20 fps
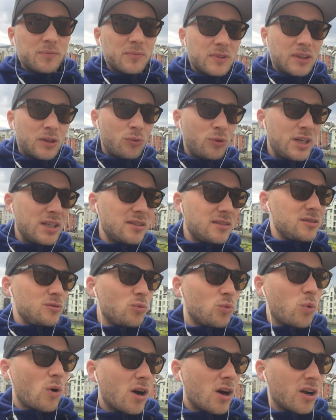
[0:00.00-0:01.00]
The
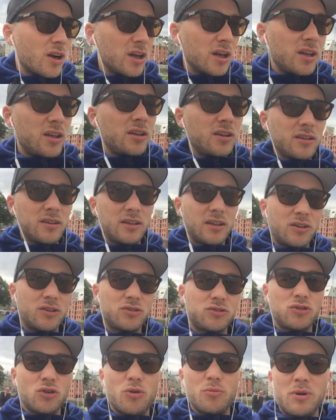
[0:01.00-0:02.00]
reason why there's
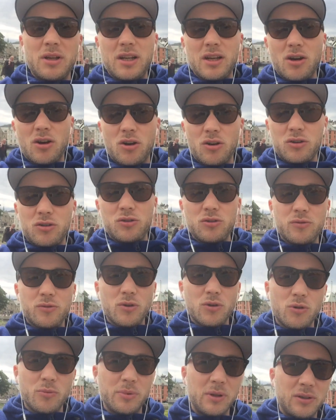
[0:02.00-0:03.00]
so many Art
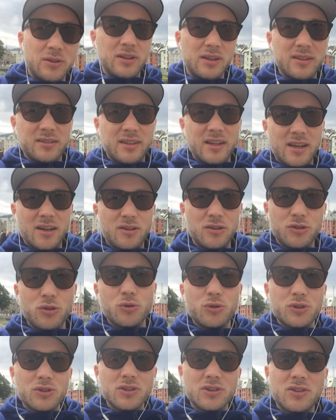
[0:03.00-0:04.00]
Nouveau buildings here,
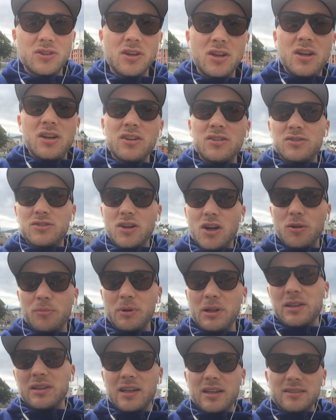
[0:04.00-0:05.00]
Jugend-style
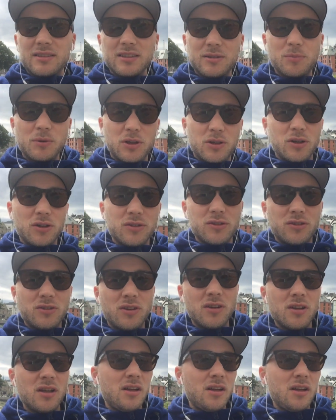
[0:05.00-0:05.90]
buildings, is because